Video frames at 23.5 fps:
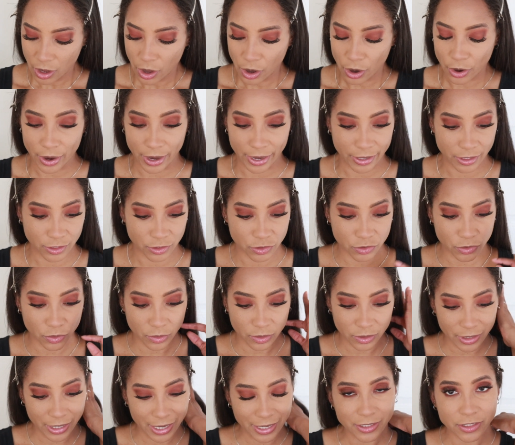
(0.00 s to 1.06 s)
All right, so
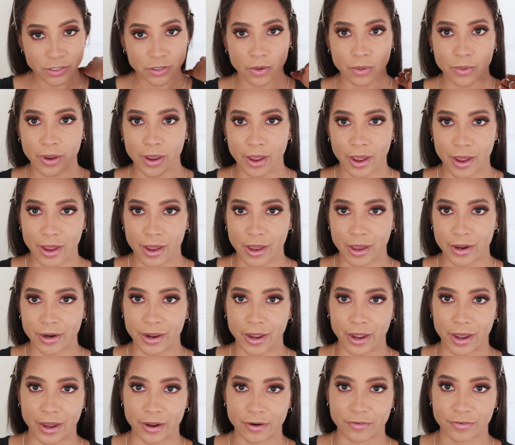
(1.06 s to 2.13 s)
let's go ahead
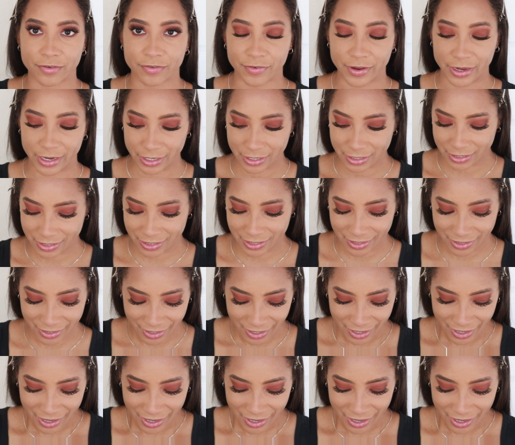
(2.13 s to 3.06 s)
and fix